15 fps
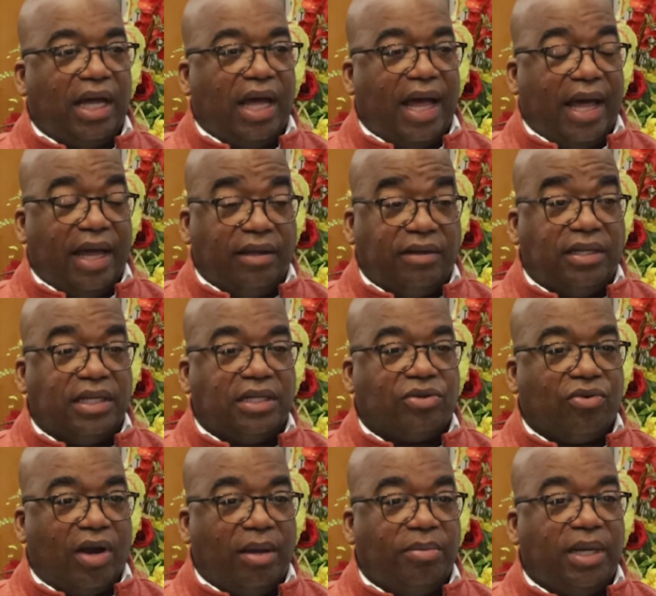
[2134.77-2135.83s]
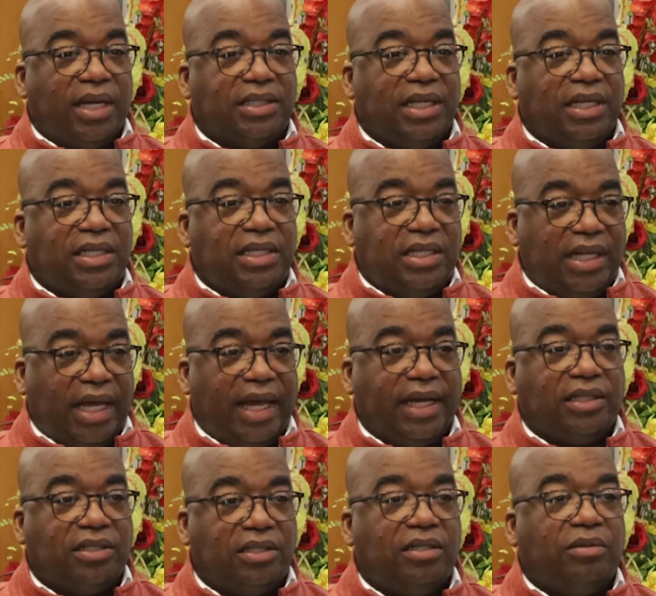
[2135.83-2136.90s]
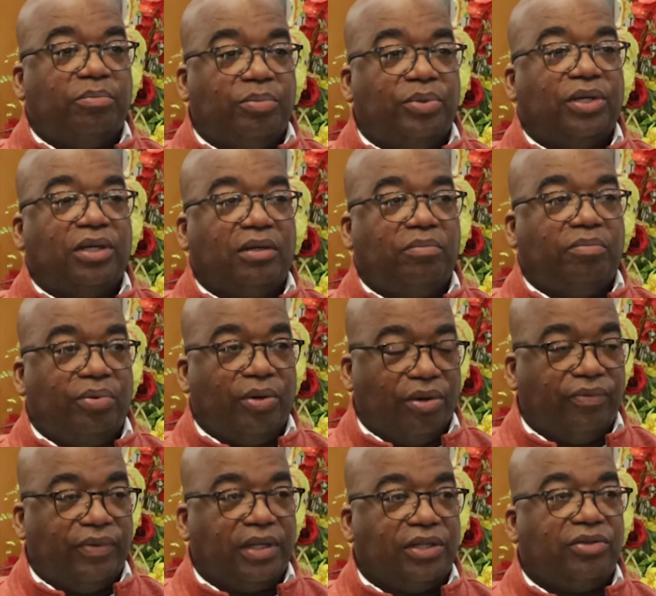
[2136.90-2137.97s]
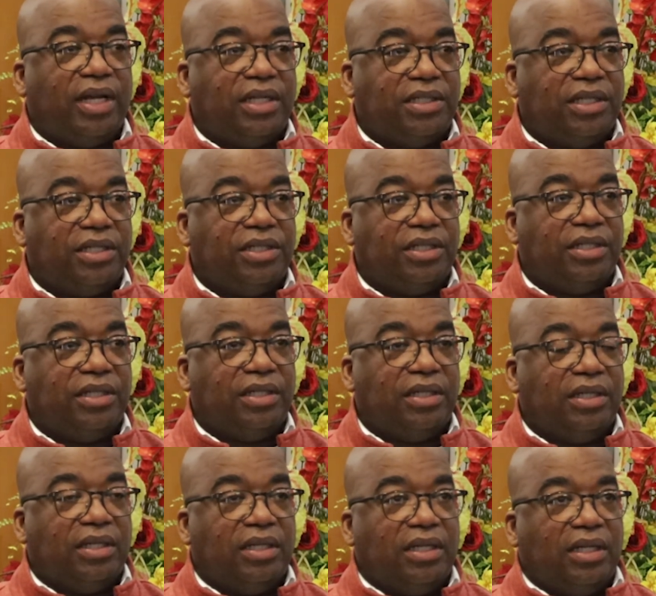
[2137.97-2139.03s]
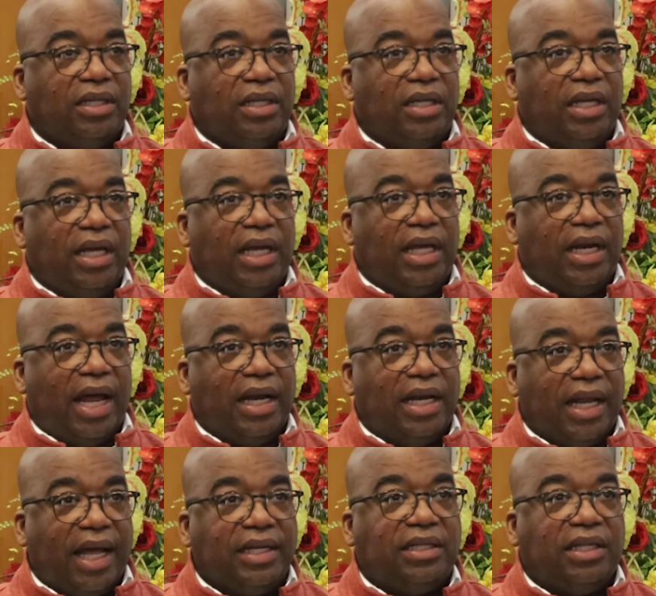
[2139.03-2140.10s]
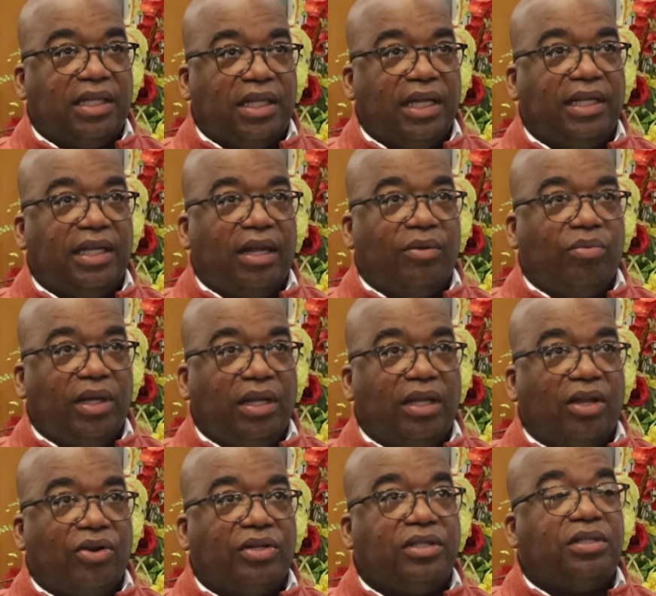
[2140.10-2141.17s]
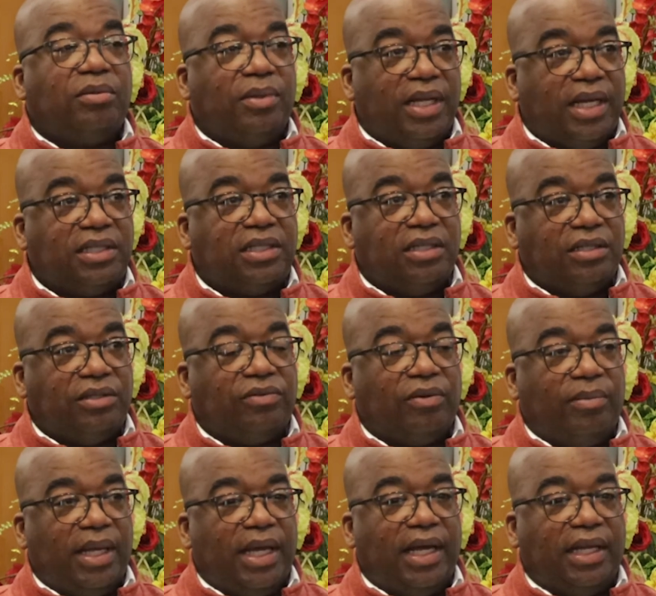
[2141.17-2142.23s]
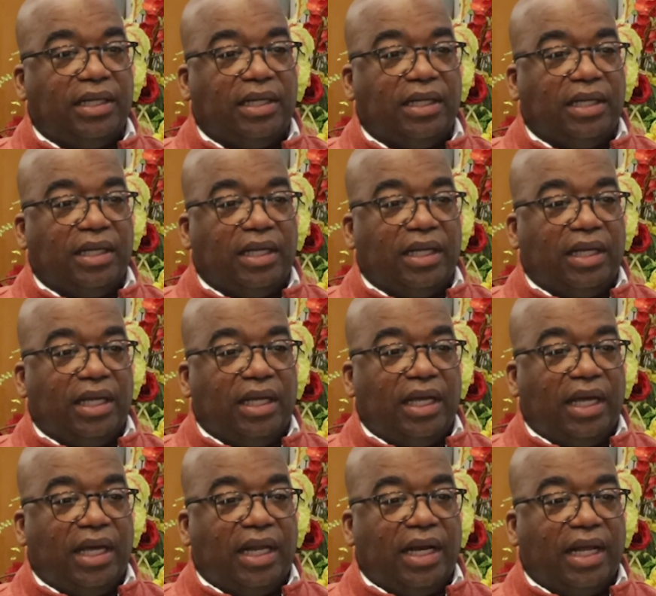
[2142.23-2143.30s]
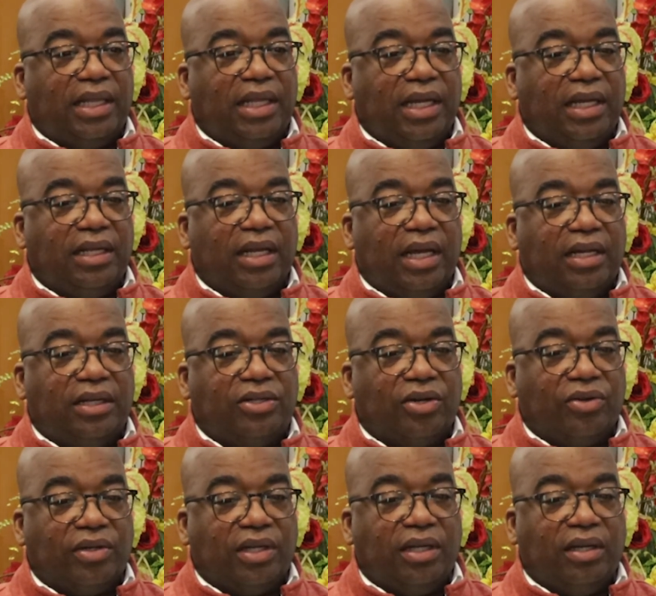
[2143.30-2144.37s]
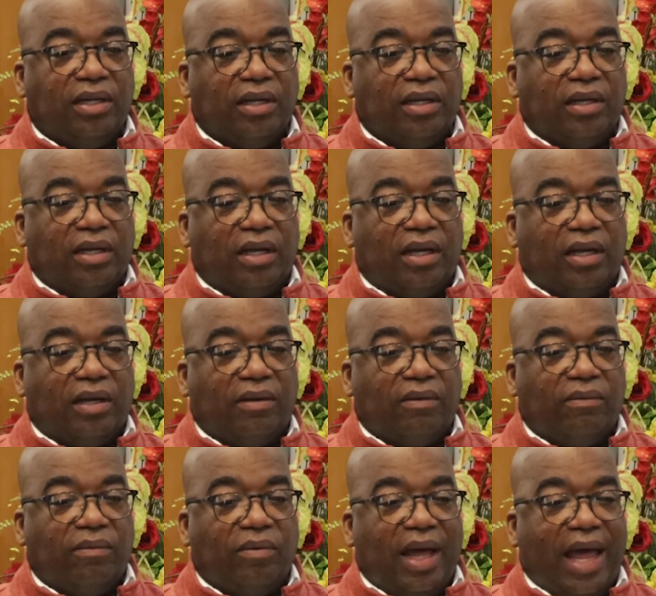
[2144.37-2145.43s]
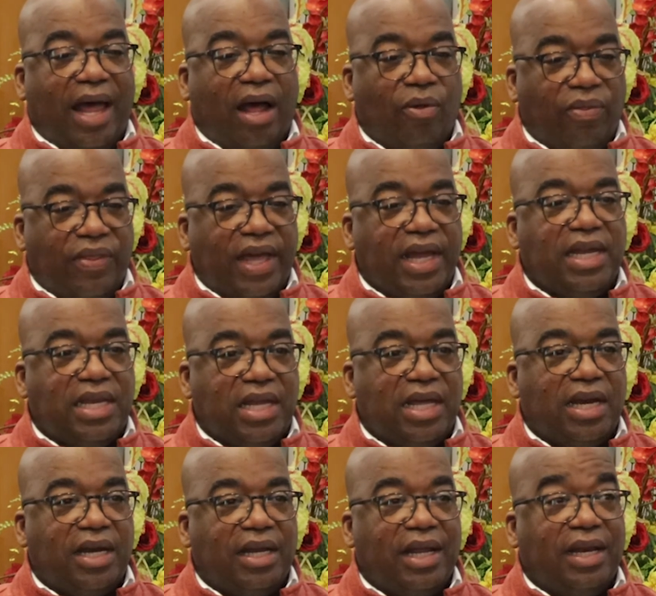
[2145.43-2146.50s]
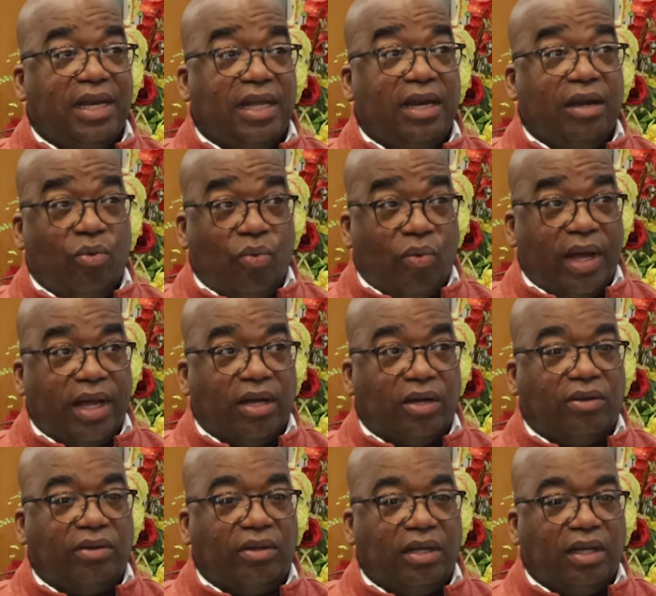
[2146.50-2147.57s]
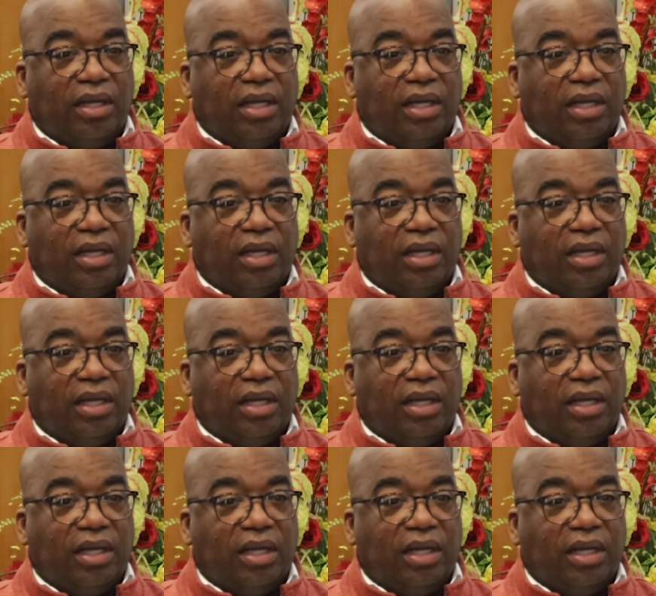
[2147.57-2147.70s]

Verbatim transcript: I describe it as a textbook perfect transition. And I'd like to think that we learned some lessons from that. And I think that certainly uh, how they did it and did it well